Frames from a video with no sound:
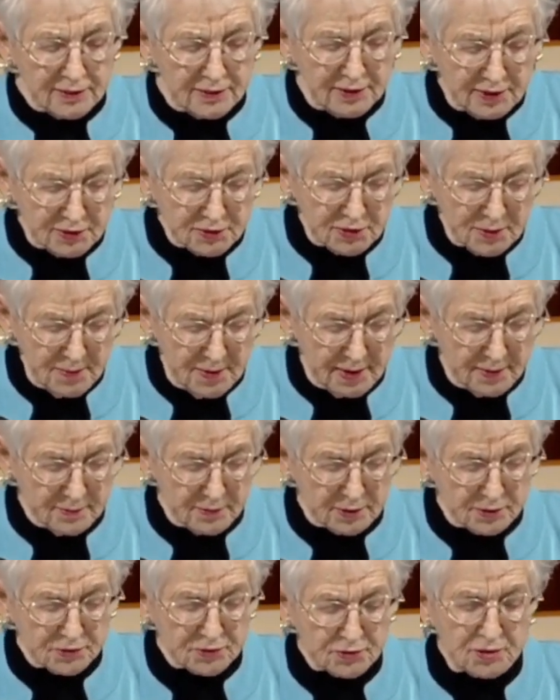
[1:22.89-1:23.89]
These
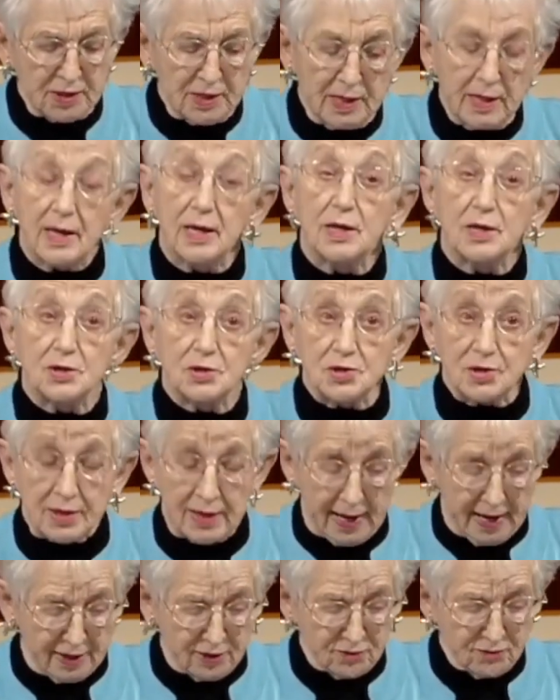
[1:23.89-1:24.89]
amendments
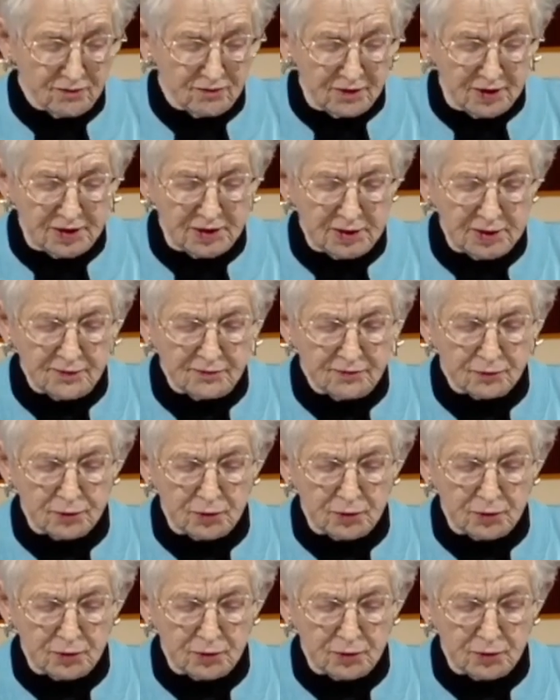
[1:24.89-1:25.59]
slash funding